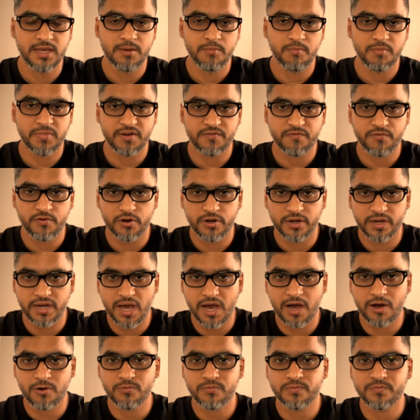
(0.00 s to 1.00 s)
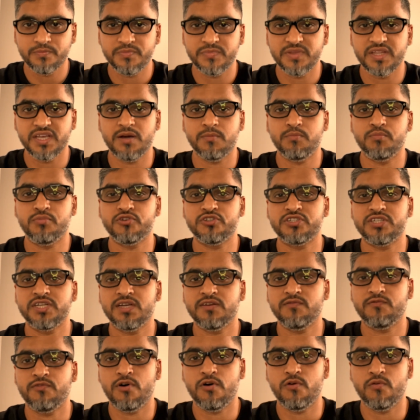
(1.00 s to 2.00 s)
But for now, they are
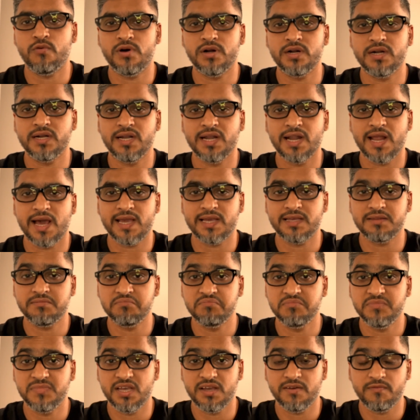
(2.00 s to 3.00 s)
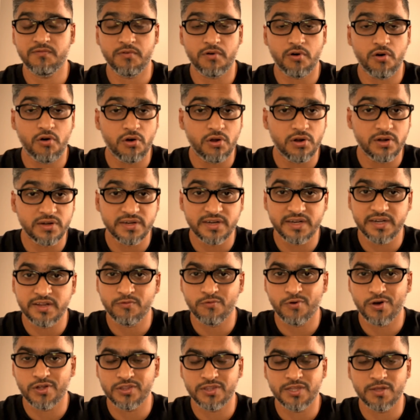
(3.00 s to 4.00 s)
pushing forward like they have already
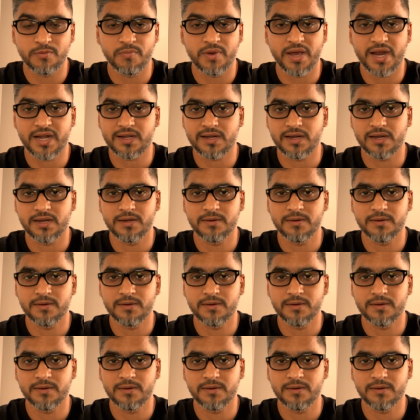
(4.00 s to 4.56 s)
won the battle.